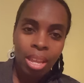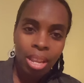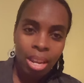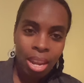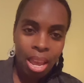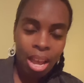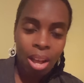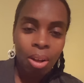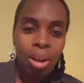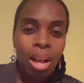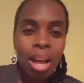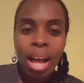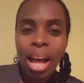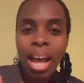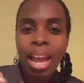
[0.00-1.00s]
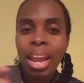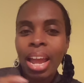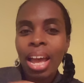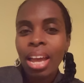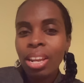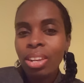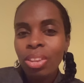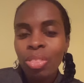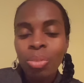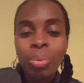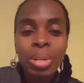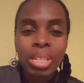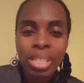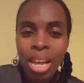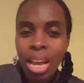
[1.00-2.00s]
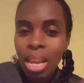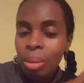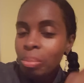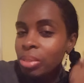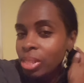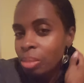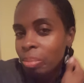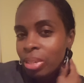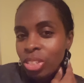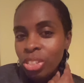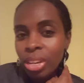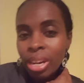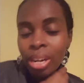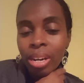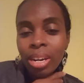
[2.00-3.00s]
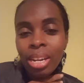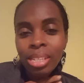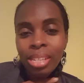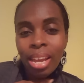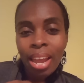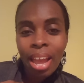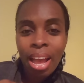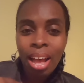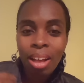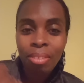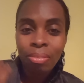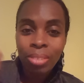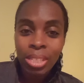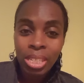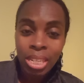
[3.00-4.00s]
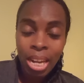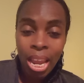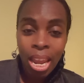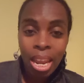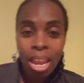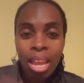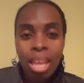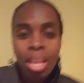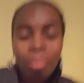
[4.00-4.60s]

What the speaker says: Now, I had 3 times as much hair as I have today.